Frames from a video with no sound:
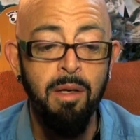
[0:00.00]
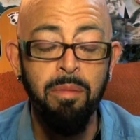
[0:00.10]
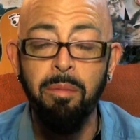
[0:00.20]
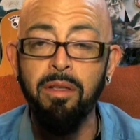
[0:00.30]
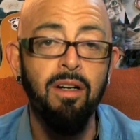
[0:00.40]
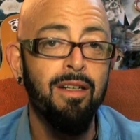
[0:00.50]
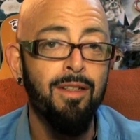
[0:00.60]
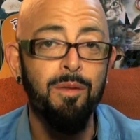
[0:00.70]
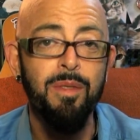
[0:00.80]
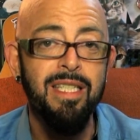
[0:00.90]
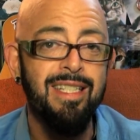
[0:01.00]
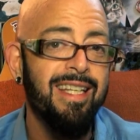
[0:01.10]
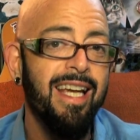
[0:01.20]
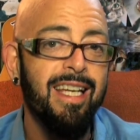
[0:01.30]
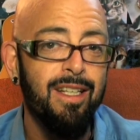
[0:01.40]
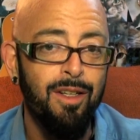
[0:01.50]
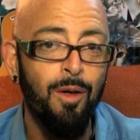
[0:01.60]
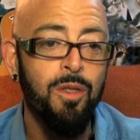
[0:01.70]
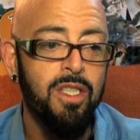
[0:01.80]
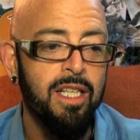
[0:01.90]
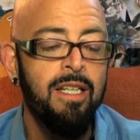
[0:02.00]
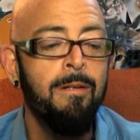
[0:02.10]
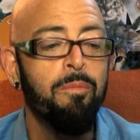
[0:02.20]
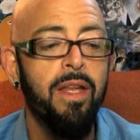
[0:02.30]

people are under the mistaken notion